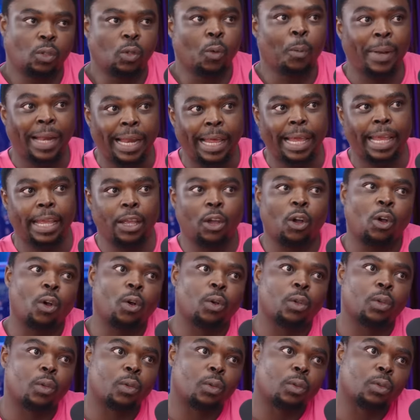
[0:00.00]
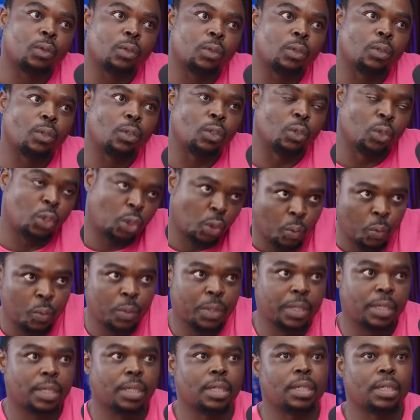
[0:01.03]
play or you choose.